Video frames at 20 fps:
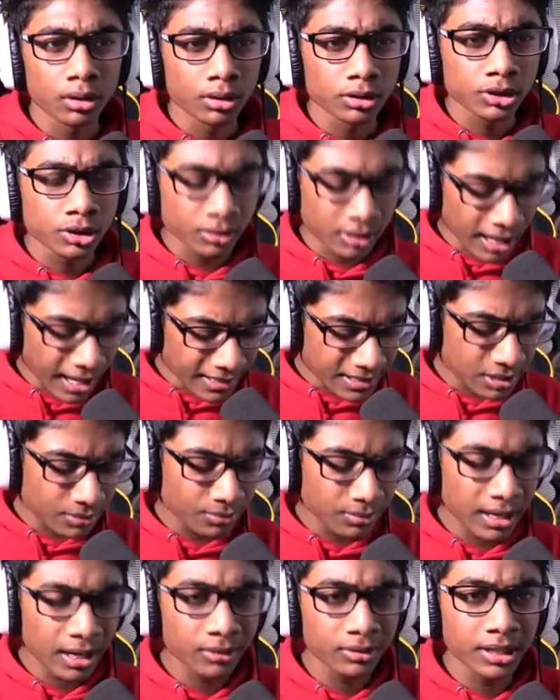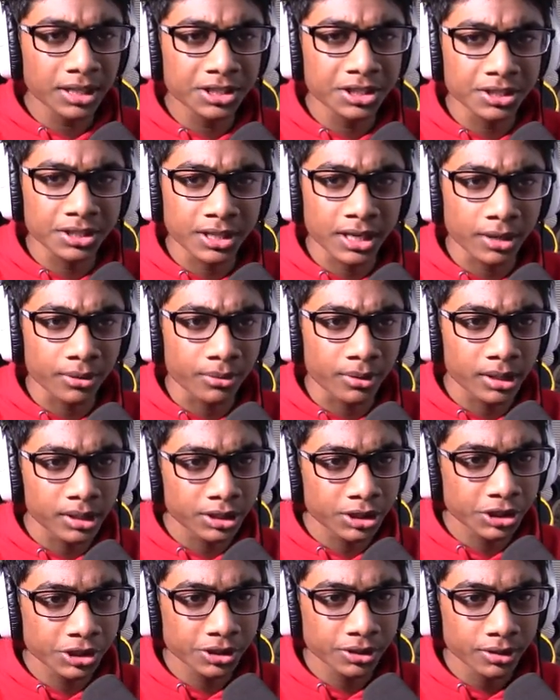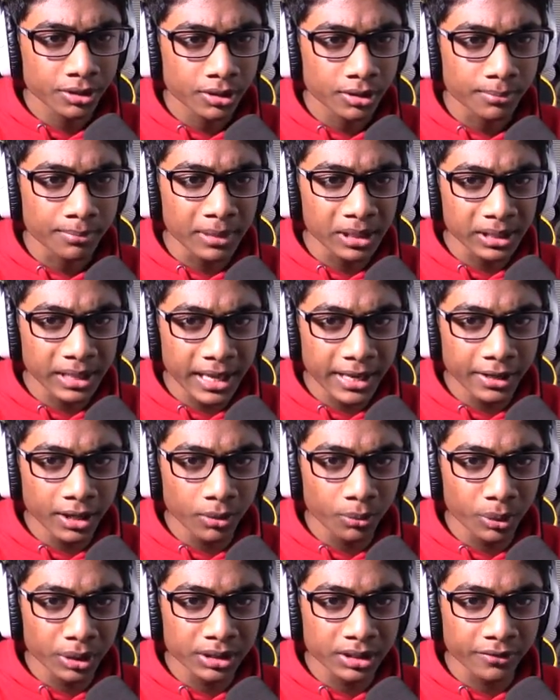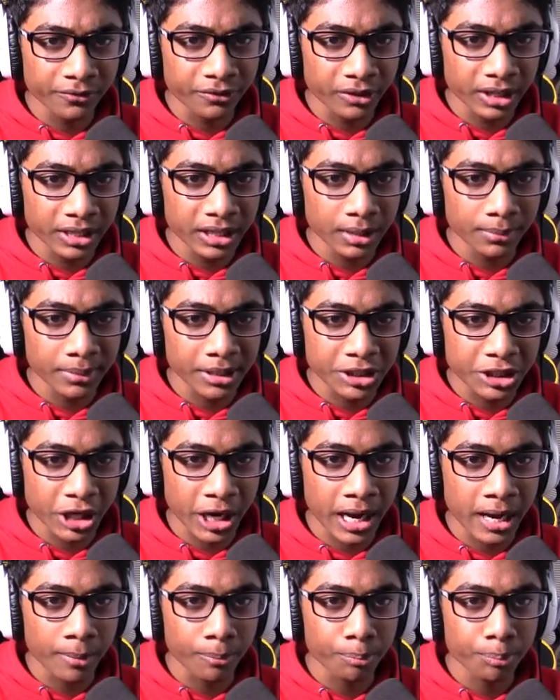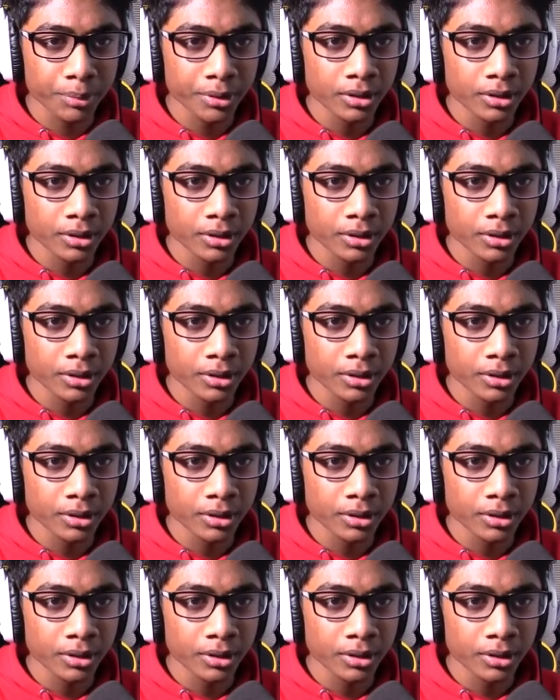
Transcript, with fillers: So that's how legends get rich. Milena with the freaking Machamp.